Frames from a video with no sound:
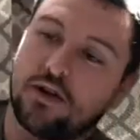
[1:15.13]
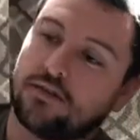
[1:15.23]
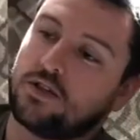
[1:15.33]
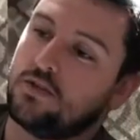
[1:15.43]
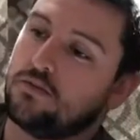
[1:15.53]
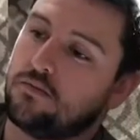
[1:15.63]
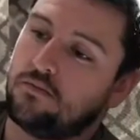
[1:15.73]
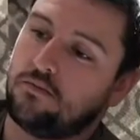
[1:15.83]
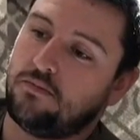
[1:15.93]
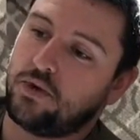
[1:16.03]
you have to do,
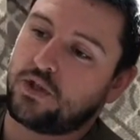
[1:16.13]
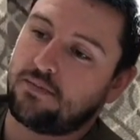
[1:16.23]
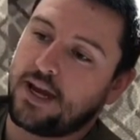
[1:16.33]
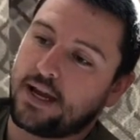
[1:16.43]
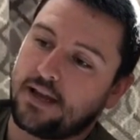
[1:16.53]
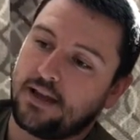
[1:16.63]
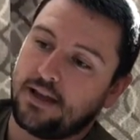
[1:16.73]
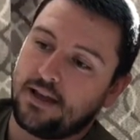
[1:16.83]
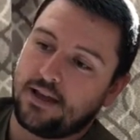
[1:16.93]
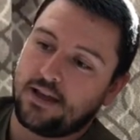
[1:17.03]
push back,
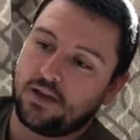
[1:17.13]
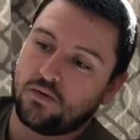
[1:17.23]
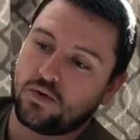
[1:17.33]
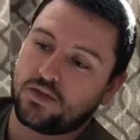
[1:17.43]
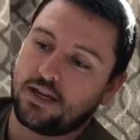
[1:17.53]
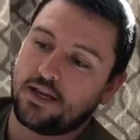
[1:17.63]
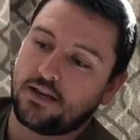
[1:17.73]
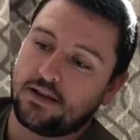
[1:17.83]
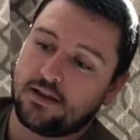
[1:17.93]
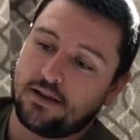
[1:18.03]
rotate,
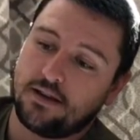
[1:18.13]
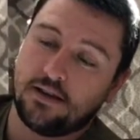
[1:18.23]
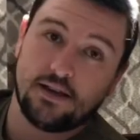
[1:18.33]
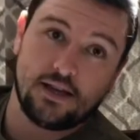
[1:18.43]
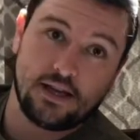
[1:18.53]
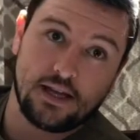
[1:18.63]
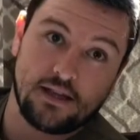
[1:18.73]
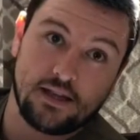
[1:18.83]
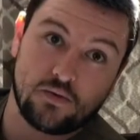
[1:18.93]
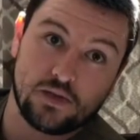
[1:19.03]
and
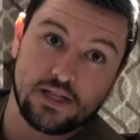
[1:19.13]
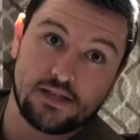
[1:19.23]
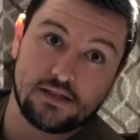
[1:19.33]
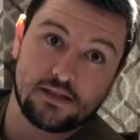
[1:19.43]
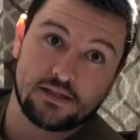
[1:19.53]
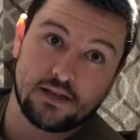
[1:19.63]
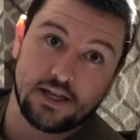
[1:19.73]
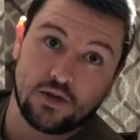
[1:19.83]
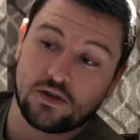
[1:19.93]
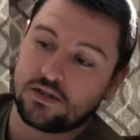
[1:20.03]
then it releases
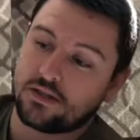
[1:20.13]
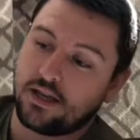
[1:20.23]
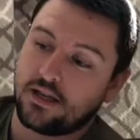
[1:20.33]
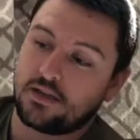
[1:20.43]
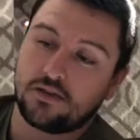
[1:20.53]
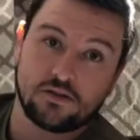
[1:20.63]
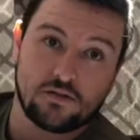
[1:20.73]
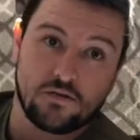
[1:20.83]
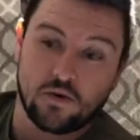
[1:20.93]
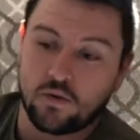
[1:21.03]
and you can slide it
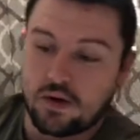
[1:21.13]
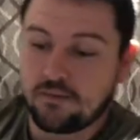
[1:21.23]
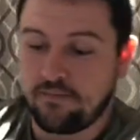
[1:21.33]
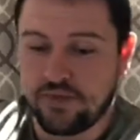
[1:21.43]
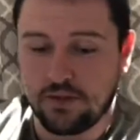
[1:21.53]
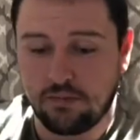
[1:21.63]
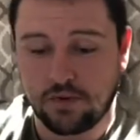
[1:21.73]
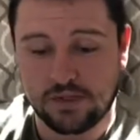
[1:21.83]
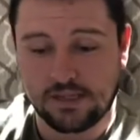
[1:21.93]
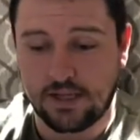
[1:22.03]
forward. The
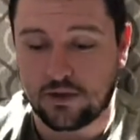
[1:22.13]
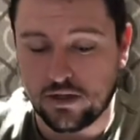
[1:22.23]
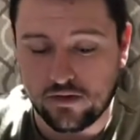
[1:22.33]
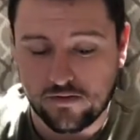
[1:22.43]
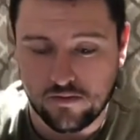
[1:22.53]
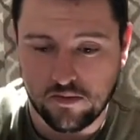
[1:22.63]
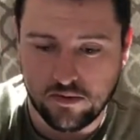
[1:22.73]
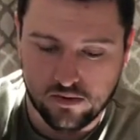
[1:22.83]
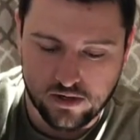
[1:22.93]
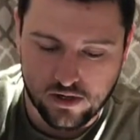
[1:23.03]
bolt is now clear from the
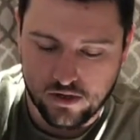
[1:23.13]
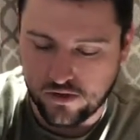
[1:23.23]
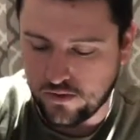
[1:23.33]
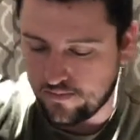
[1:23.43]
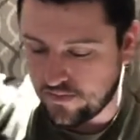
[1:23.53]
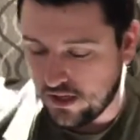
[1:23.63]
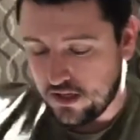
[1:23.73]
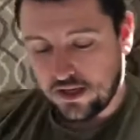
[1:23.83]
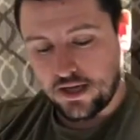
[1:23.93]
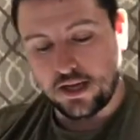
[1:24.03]
bolt carrier groove.
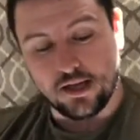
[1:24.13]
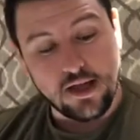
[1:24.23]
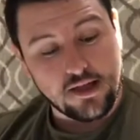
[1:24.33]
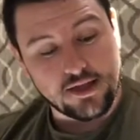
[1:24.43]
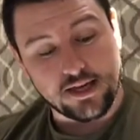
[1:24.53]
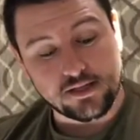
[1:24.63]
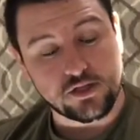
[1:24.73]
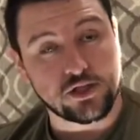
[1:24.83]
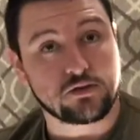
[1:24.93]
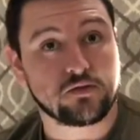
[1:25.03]
Okay, that is a
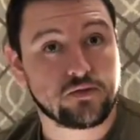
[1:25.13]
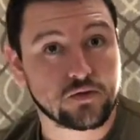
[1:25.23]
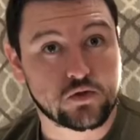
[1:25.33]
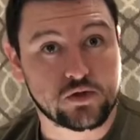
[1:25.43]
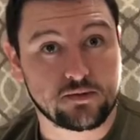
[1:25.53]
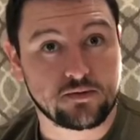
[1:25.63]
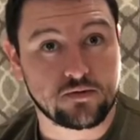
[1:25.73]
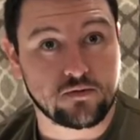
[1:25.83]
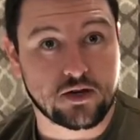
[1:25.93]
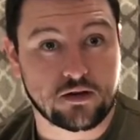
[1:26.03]
general field strip of
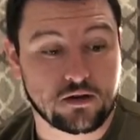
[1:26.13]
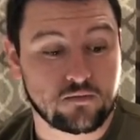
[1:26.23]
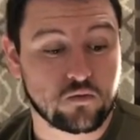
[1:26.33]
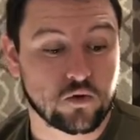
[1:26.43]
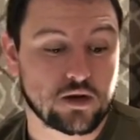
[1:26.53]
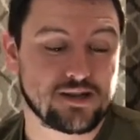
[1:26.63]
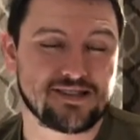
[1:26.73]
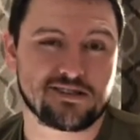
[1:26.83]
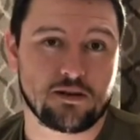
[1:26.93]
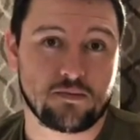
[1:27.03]
the firearm. We're going to
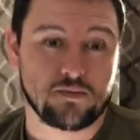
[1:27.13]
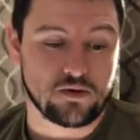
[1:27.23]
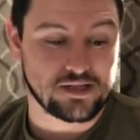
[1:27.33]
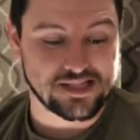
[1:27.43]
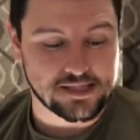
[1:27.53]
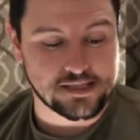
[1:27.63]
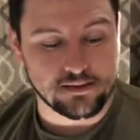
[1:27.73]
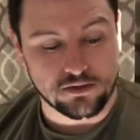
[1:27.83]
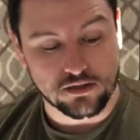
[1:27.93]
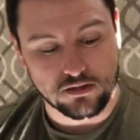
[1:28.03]

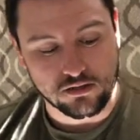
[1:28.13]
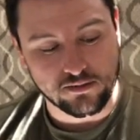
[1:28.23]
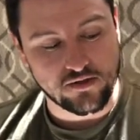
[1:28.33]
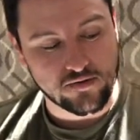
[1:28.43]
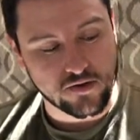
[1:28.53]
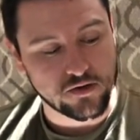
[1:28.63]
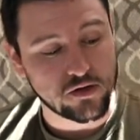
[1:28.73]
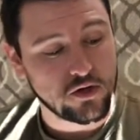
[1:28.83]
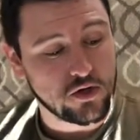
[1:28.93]
disassemble it a little bit farther.